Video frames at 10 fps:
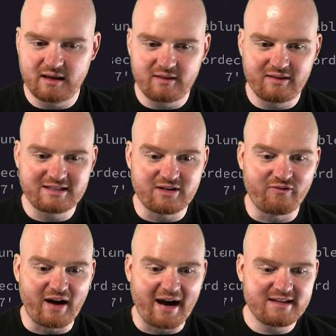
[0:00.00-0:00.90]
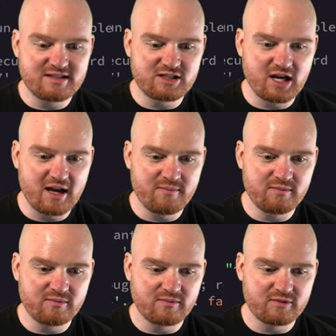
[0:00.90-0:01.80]
the devise
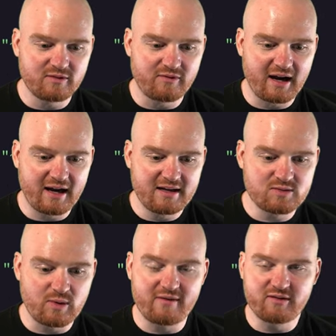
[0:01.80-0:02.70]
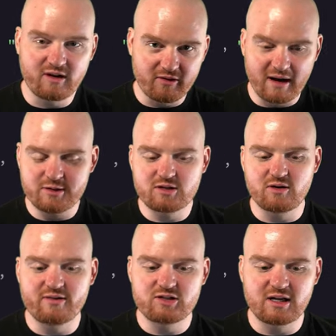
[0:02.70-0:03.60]
gem, devise. We have another episode
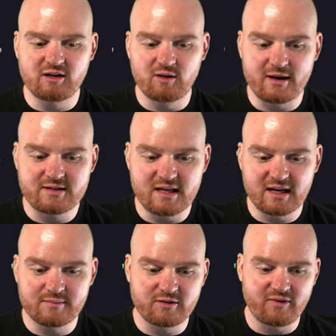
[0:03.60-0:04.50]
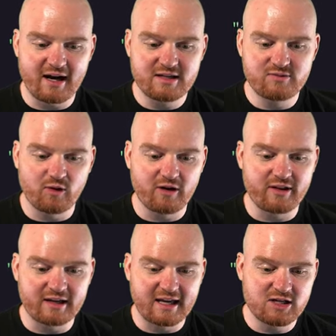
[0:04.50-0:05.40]
on this channel about setting up devise for
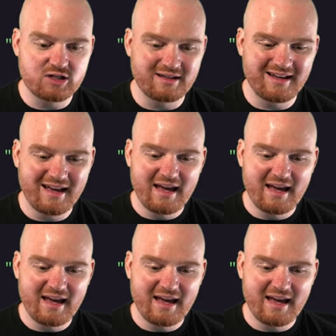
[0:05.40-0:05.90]
authentication.